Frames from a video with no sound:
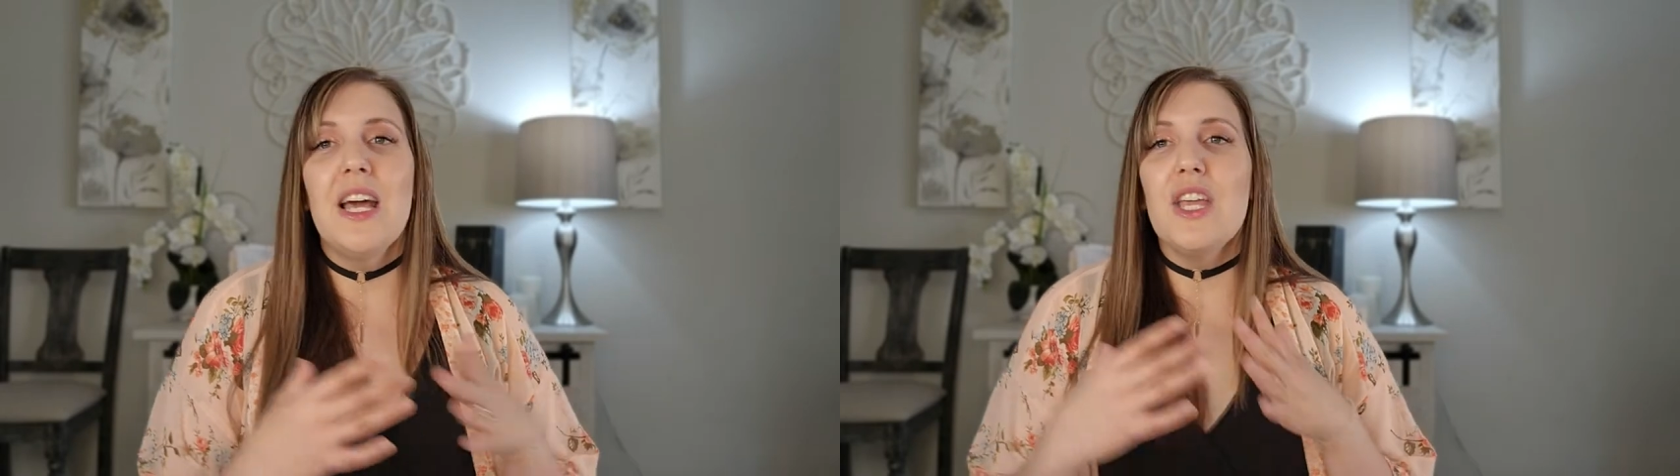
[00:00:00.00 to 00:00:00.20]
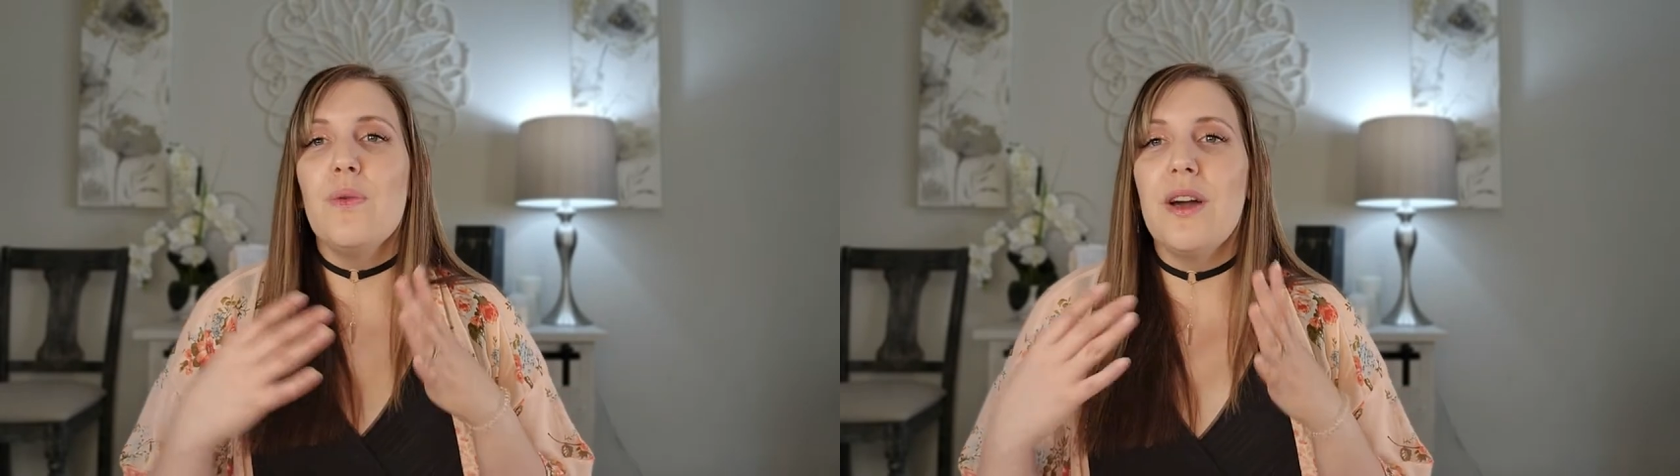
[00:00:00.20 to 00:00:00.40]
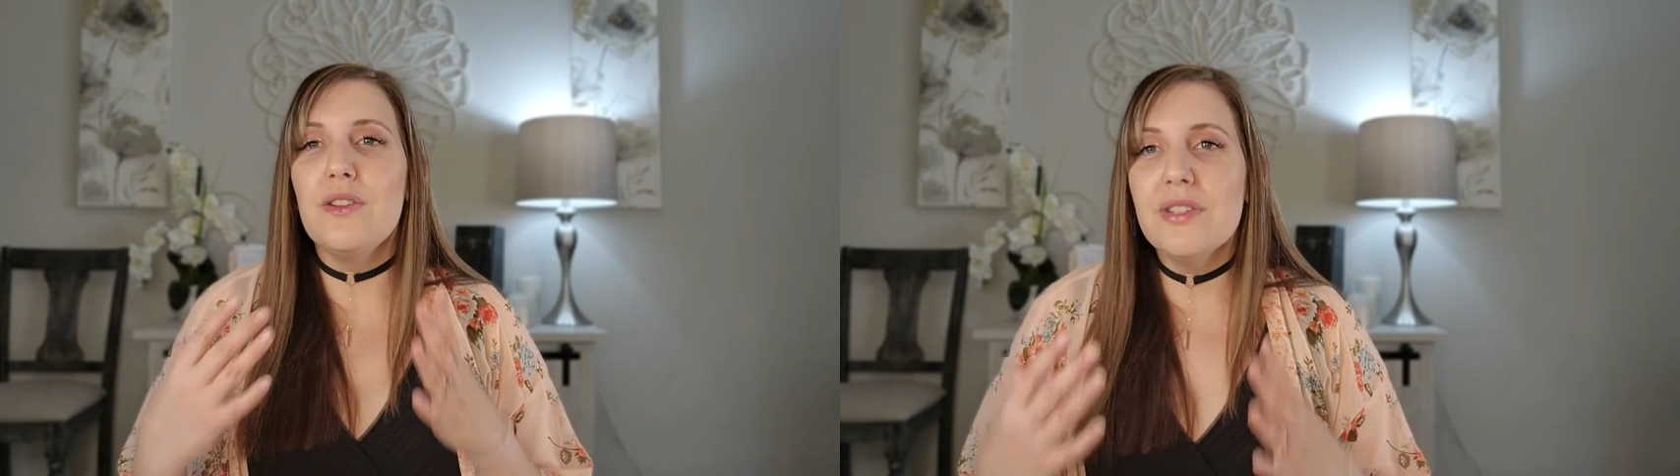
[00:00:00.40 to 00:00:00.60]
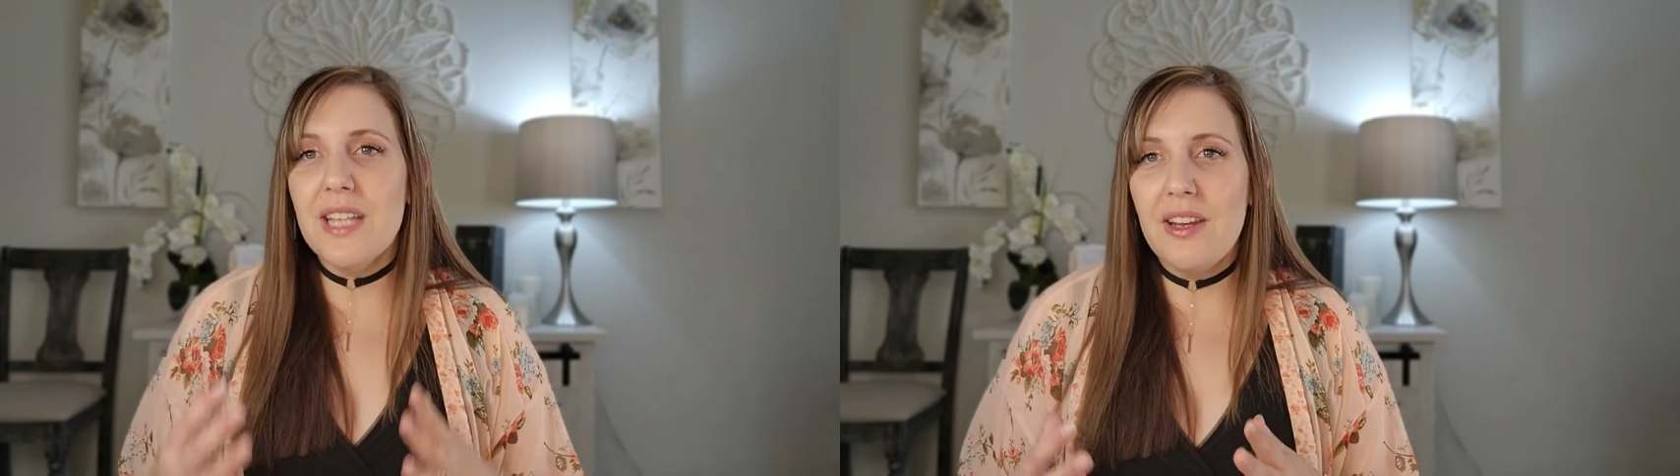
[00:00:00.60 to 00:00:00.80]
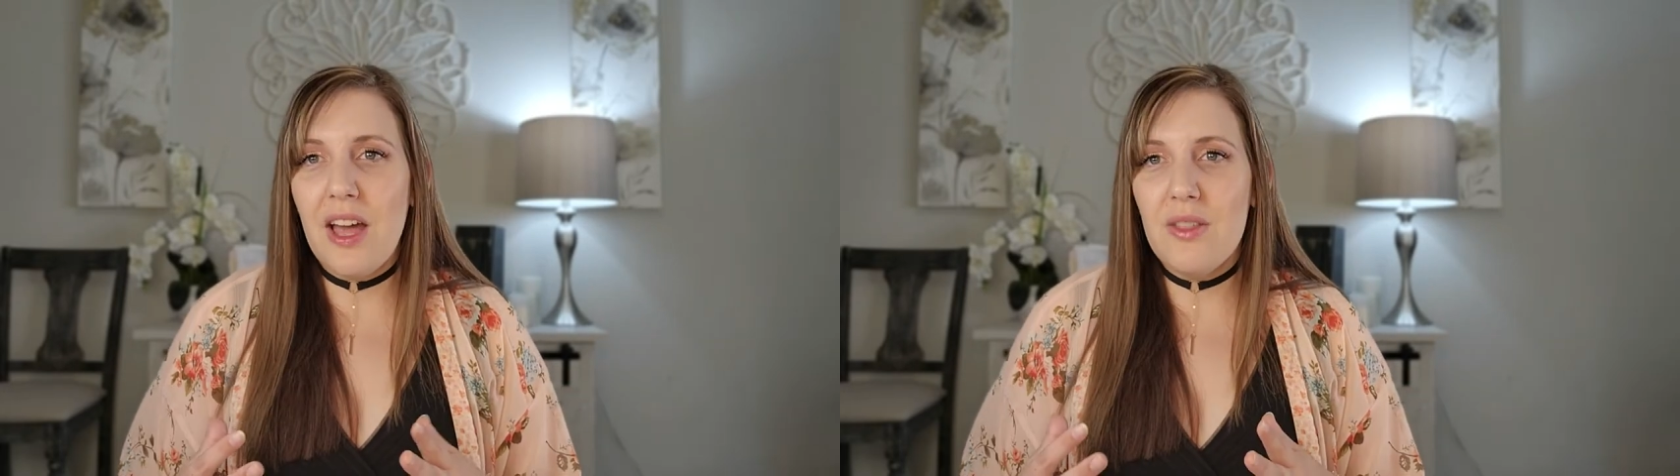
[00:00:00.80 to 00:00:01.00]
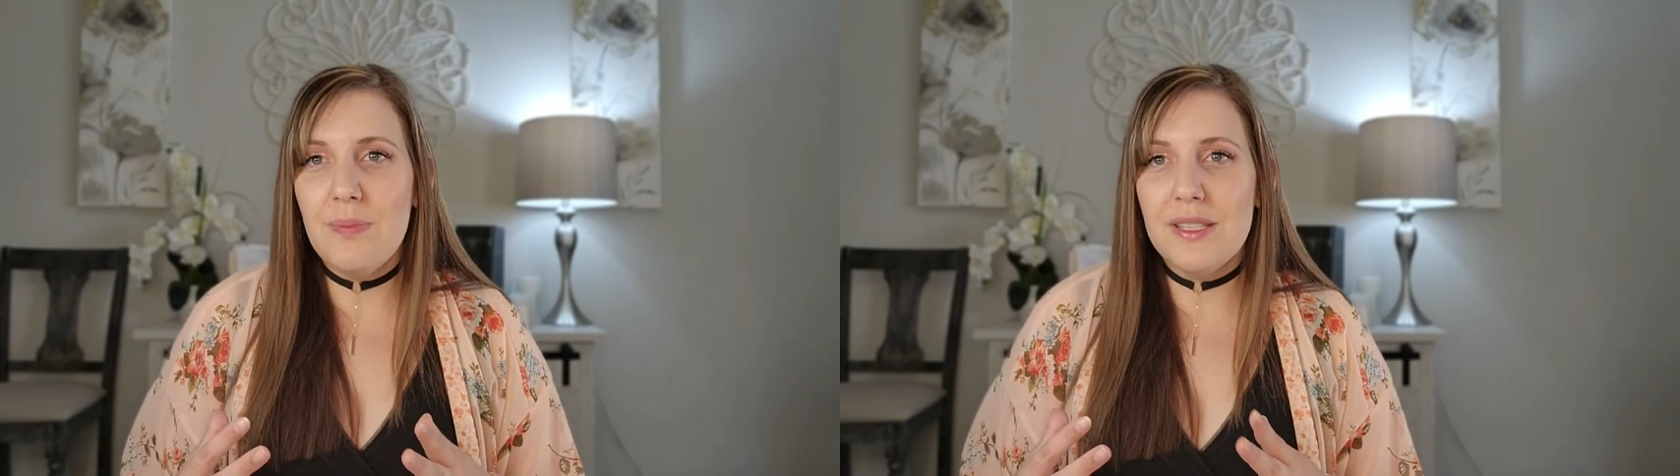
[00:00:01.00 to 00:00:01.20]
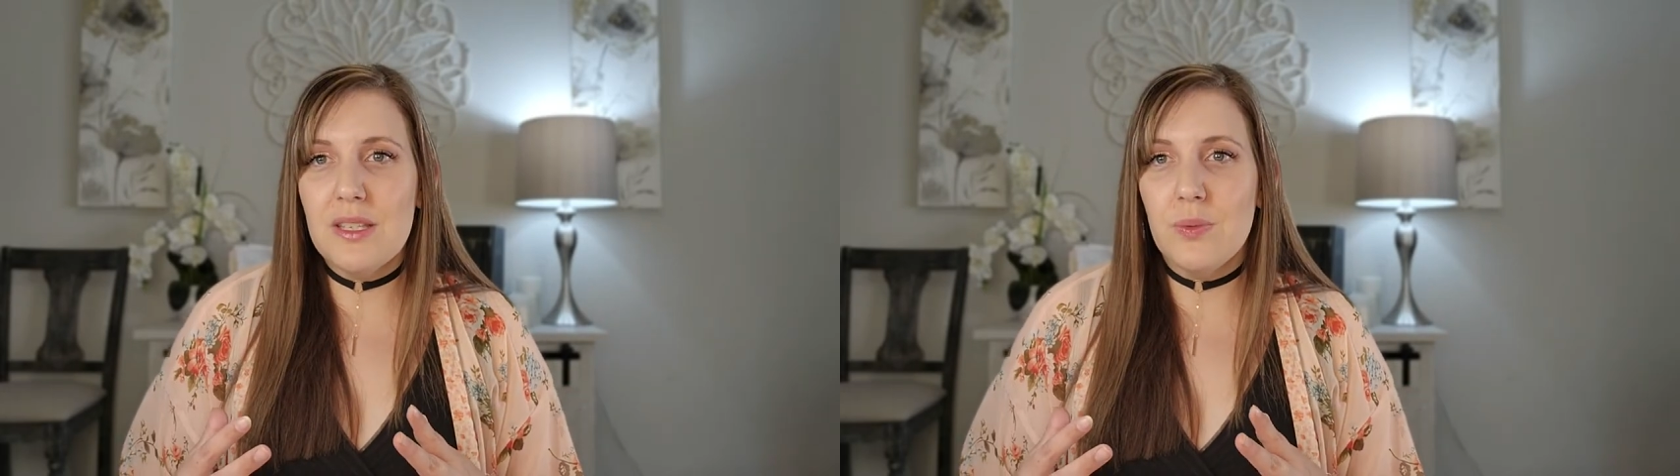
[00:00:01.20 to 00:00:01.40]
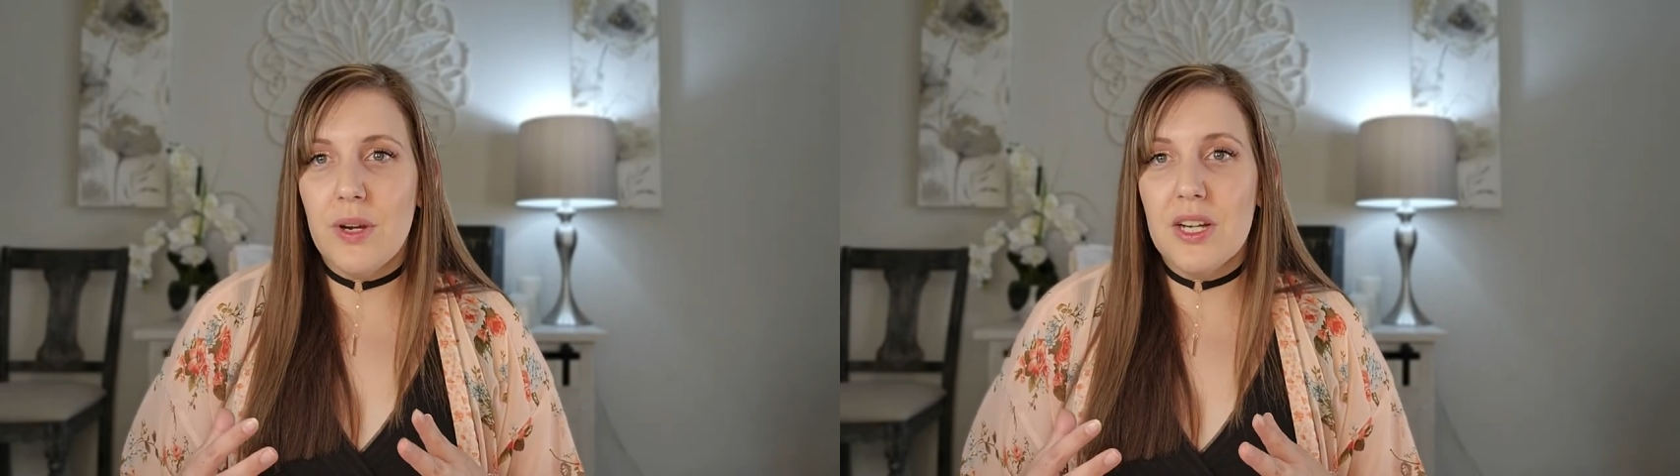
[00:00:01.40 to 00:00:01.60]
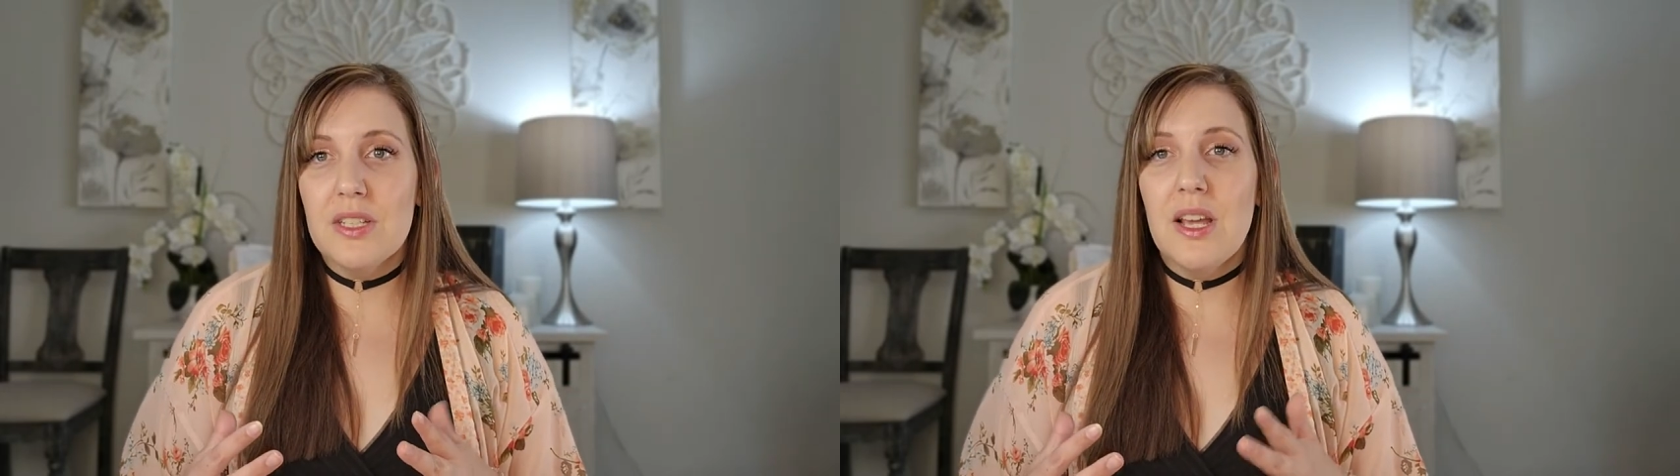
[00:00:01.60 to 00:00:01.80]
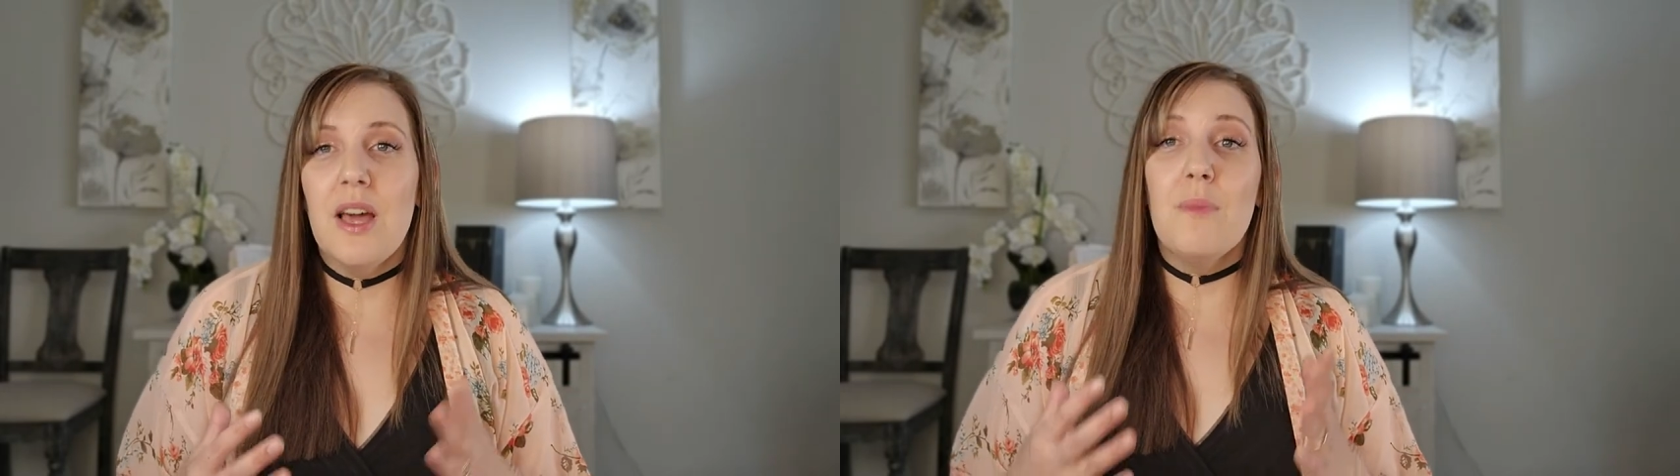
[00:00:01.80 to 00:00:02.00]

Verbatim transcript: You understand how the business works,